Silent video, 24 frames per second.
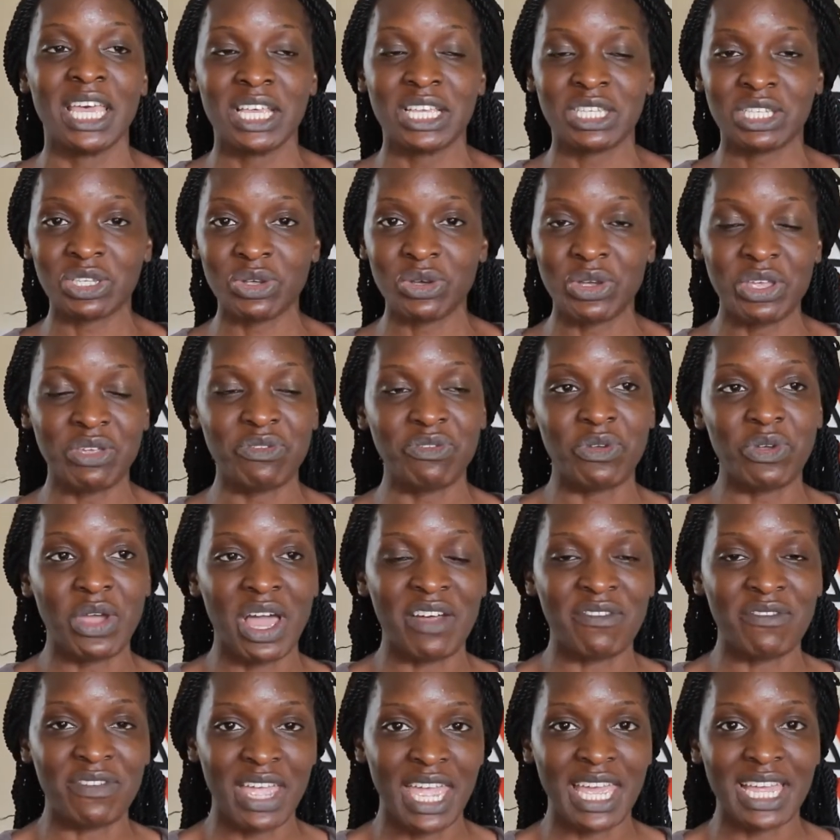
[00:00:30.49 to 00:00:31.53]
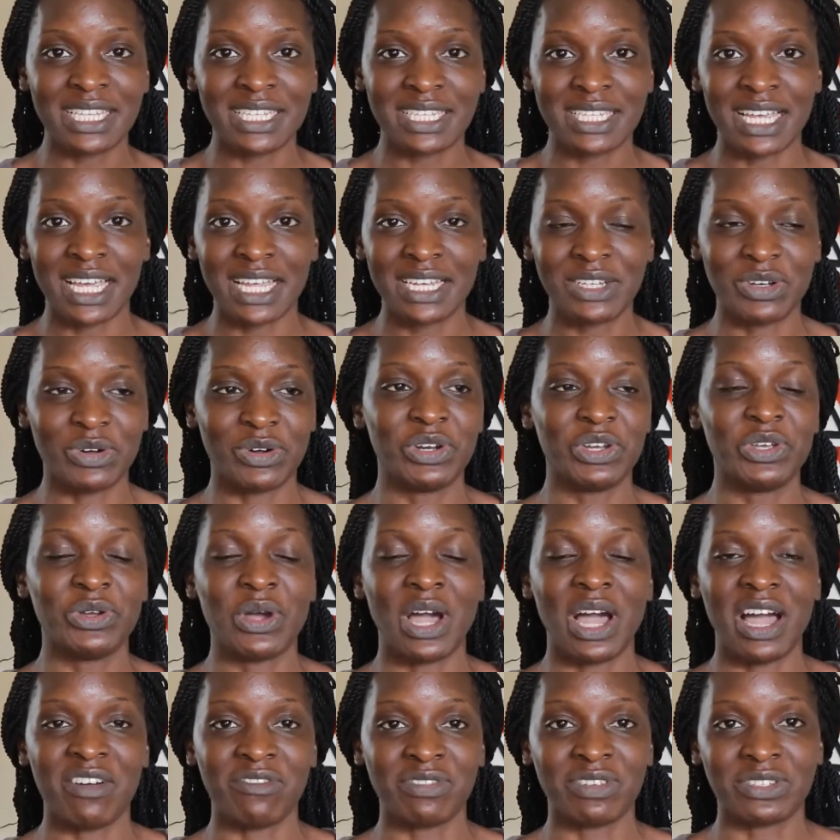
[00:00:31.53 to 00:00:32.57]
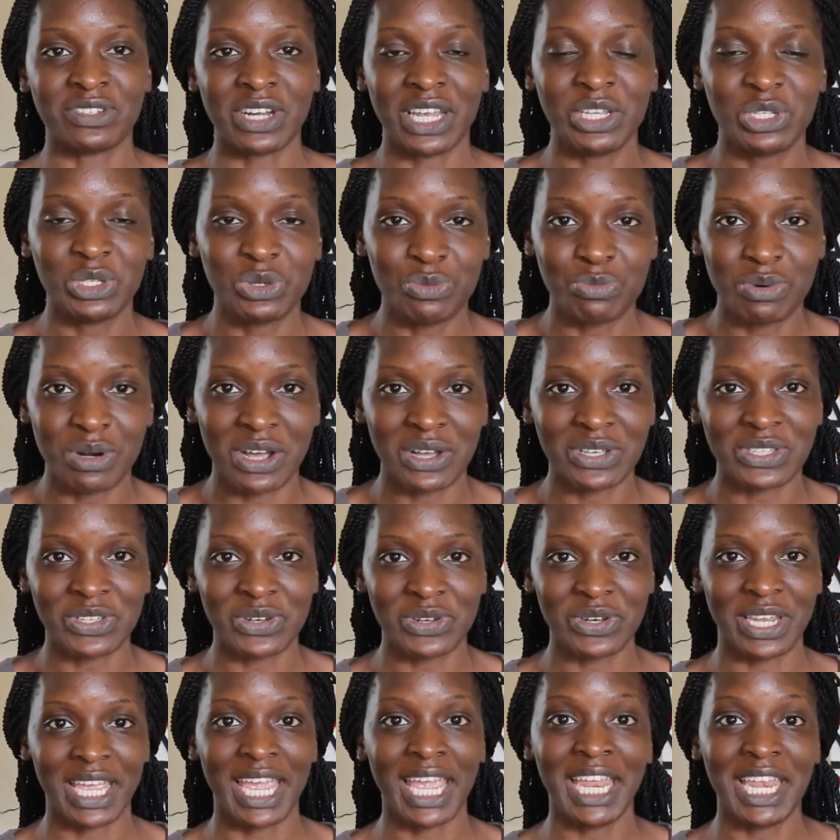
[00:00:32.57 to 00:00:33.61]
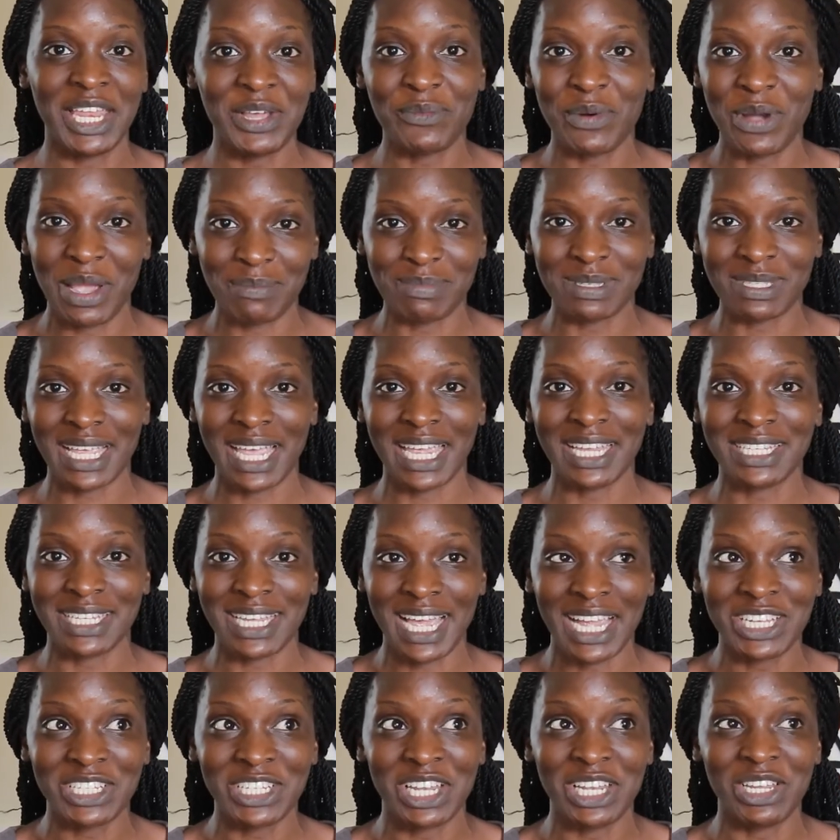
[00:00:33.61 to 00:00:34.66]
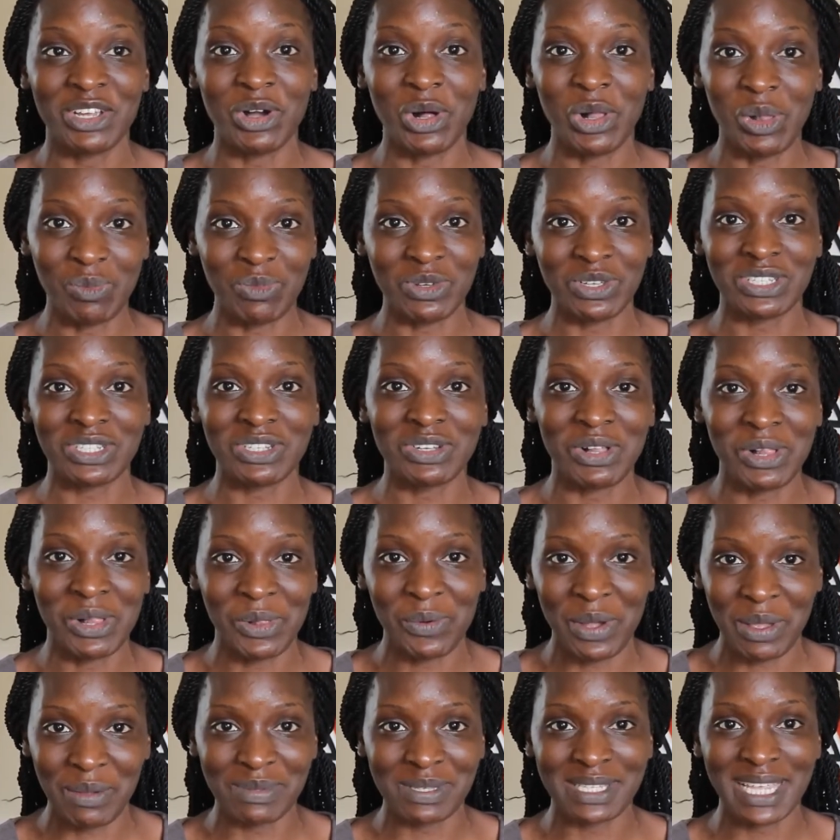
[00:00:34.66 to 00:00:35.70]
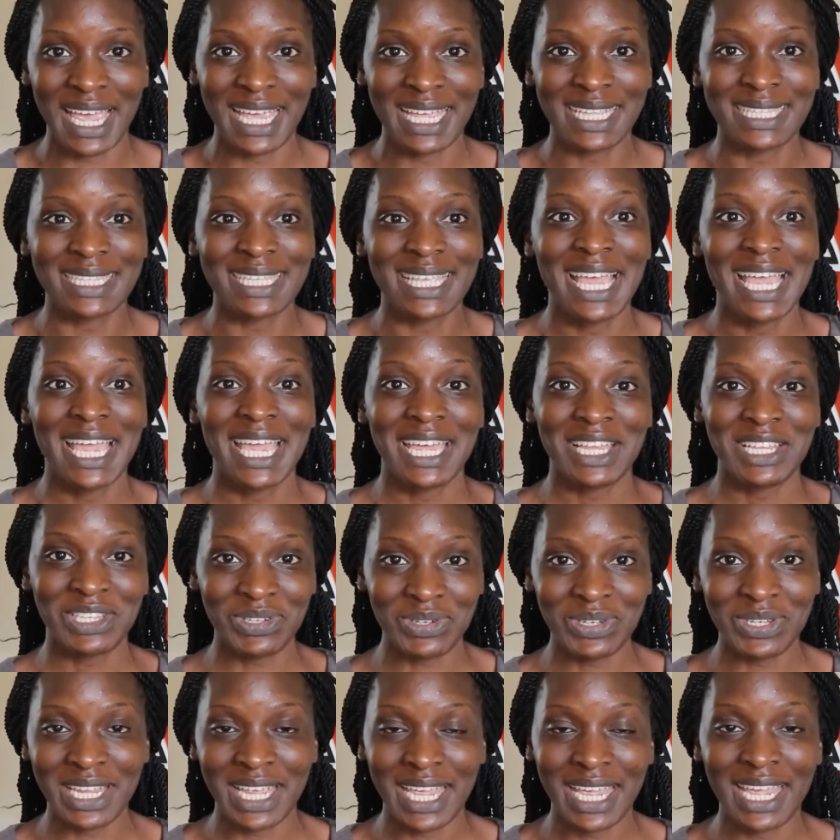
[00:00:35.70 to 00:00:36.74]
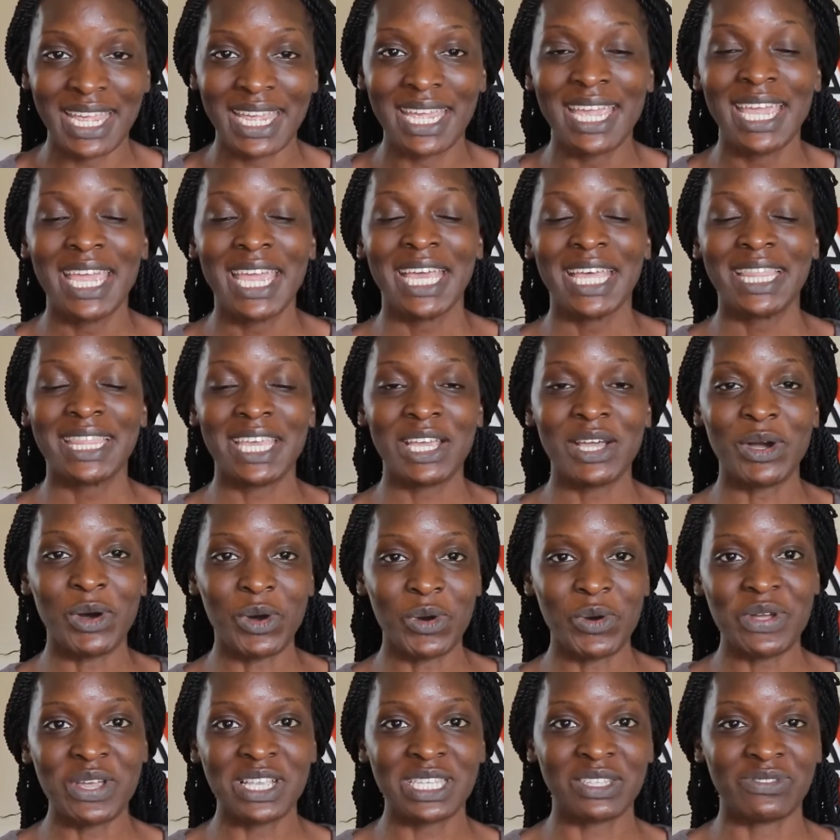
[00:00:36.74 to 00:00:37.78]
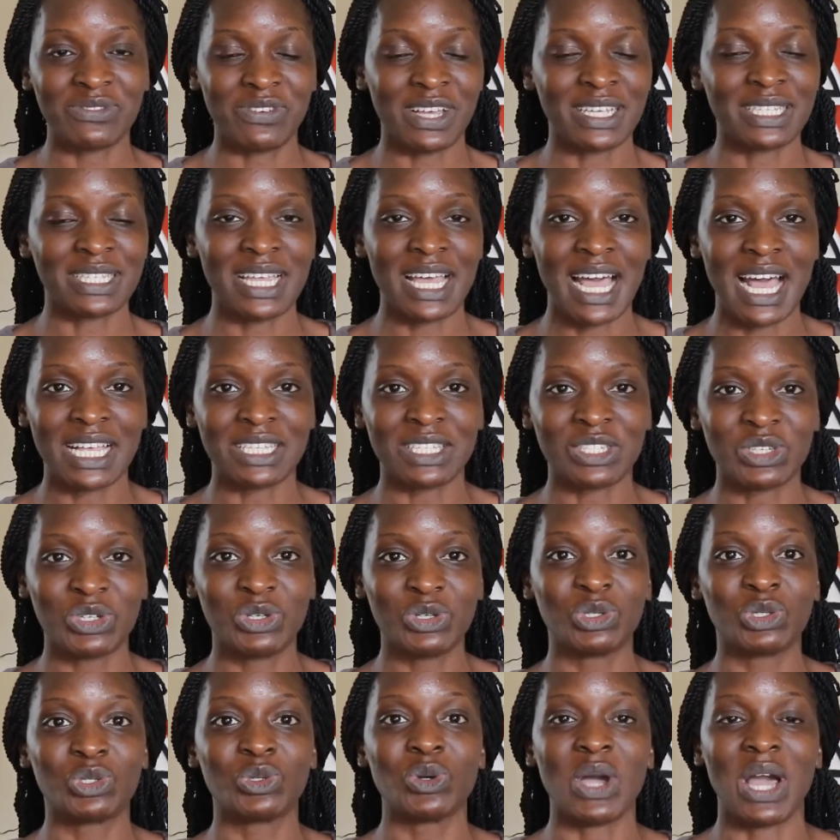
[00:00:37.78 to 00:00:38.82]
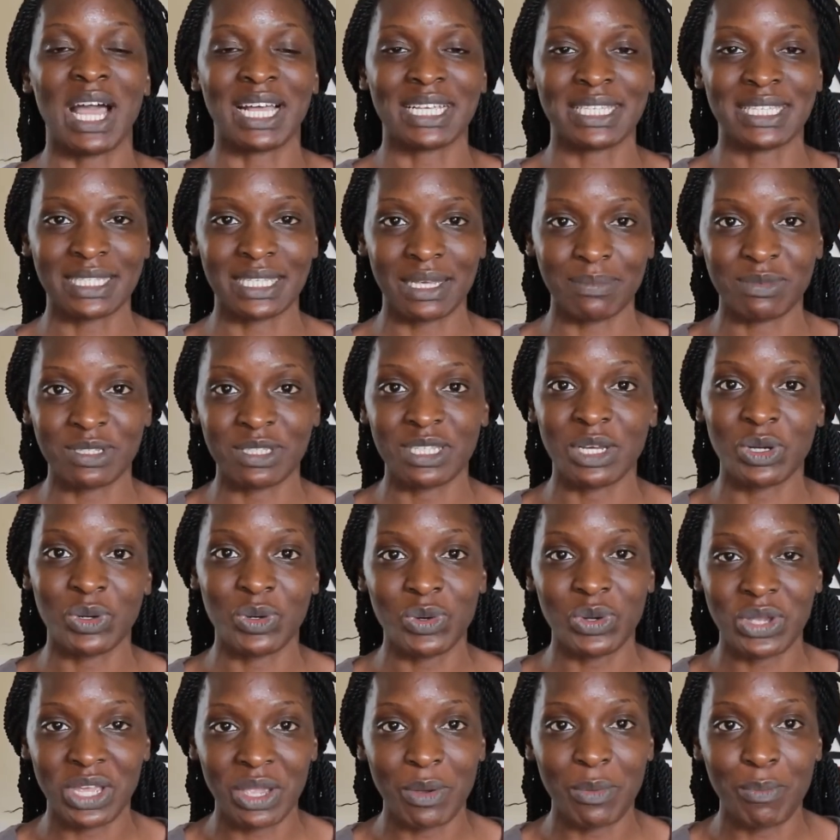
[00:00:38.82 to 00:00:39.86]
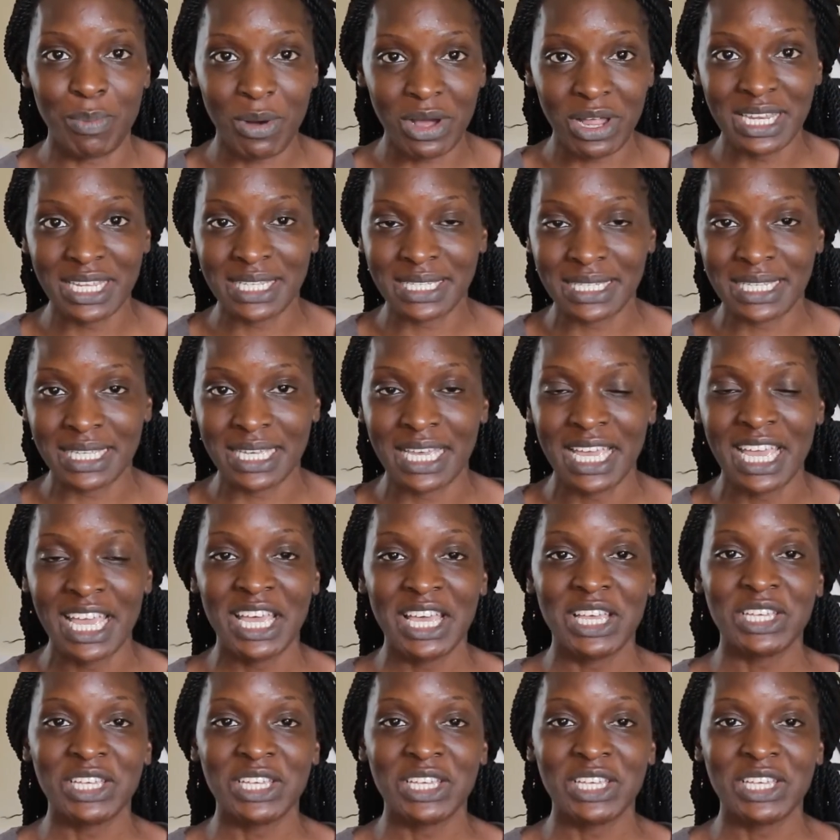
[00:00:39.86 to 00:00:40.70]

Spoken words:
So if you have entered or you have tried to browse on any website, actually almost all websites today, they always first ask you to accept the cookie policy.